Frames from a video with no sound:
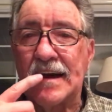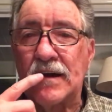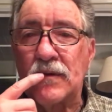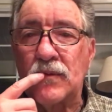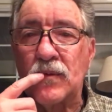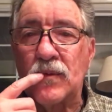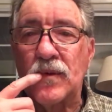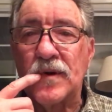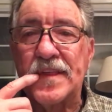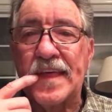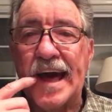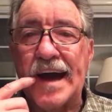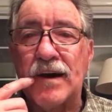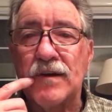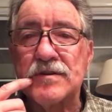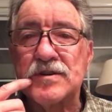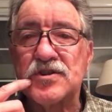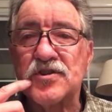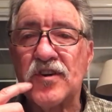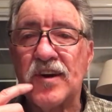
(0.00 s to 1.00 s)

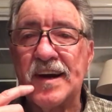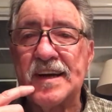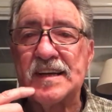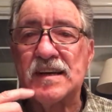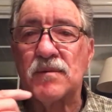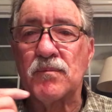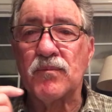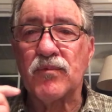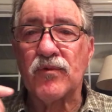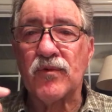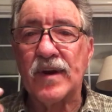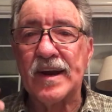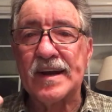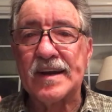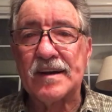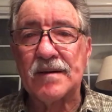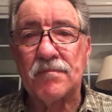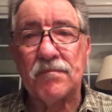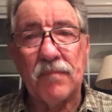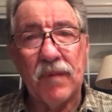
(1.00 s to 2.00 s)
Without trying to break
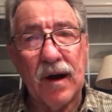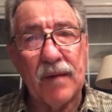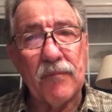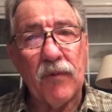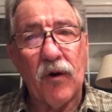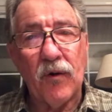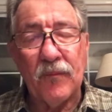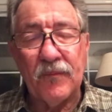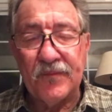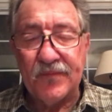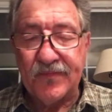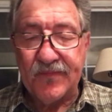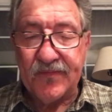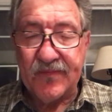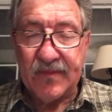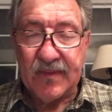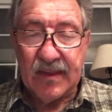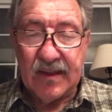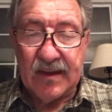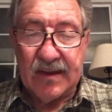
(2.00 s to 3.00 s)
a bubble,
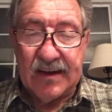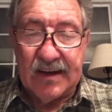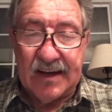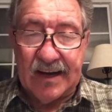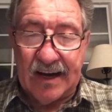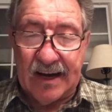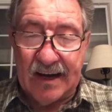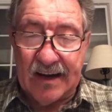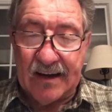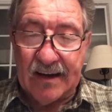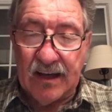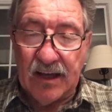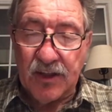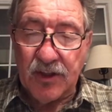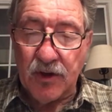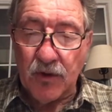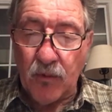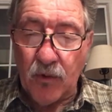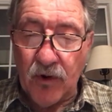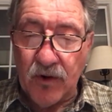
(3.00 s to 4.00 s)

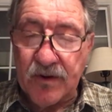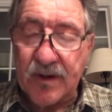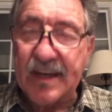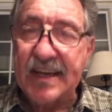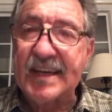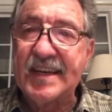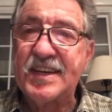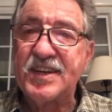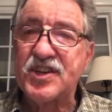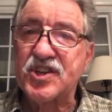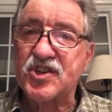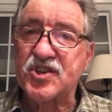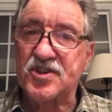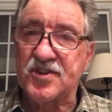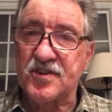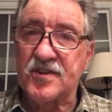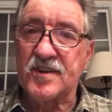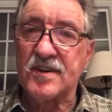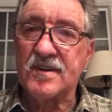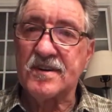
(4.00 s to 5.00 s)
the word
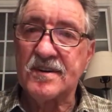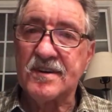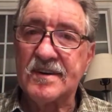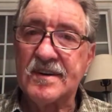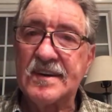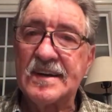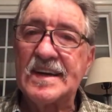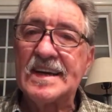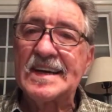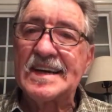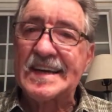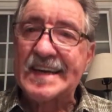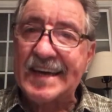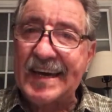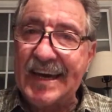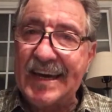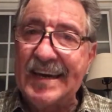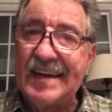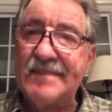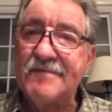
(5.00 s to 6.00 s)
Easter
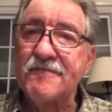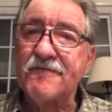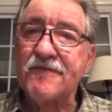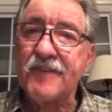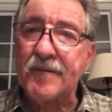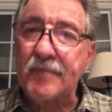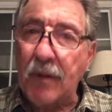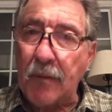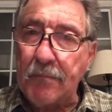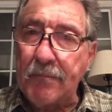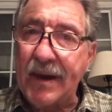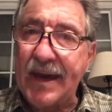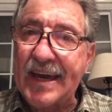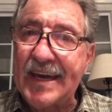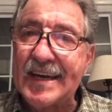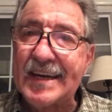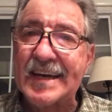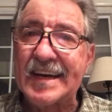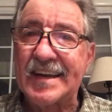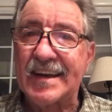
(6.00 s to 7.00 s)
came from a
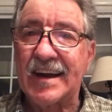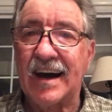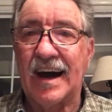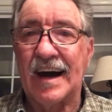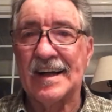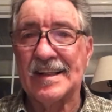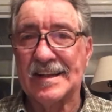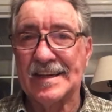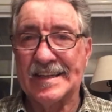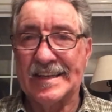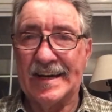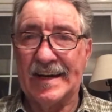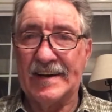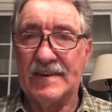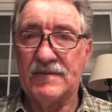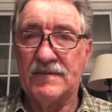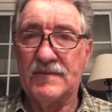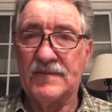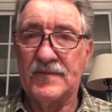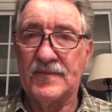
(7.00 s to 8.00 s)
pagan holiday.
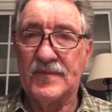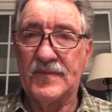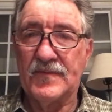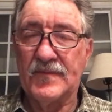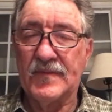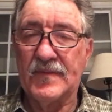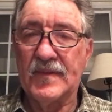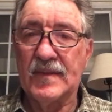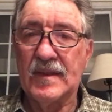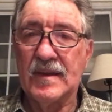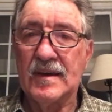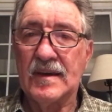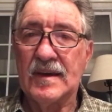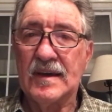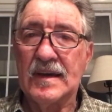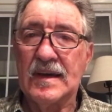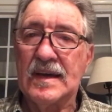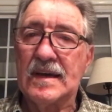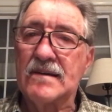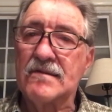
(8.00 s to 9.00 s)

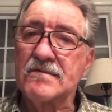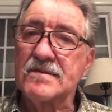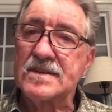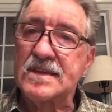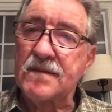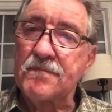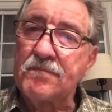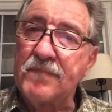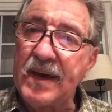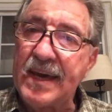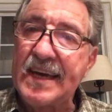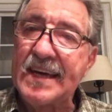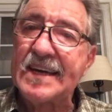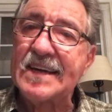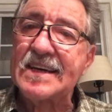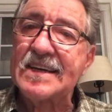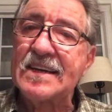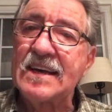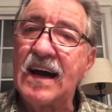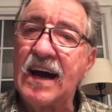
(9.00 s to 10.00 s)
It was a
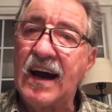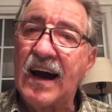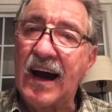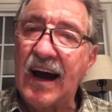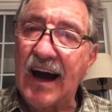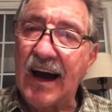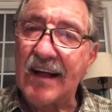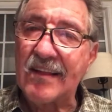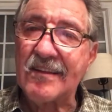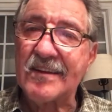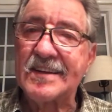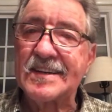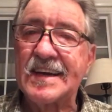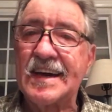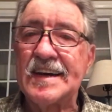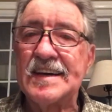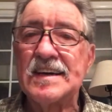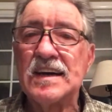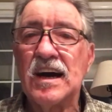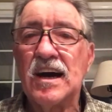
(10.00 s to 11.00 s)
pagan
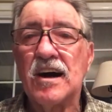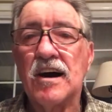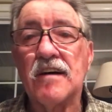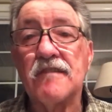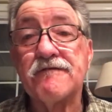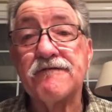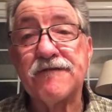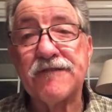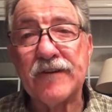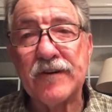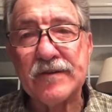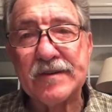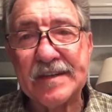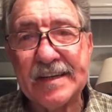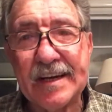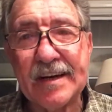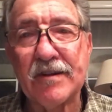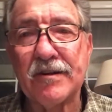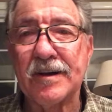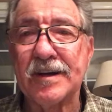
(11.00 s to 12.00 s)
holiday of
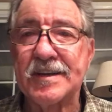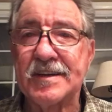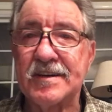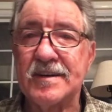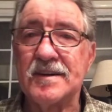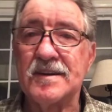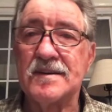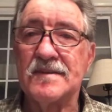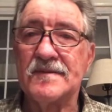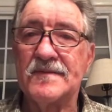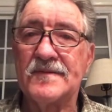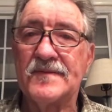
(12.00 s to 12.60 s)
fertility.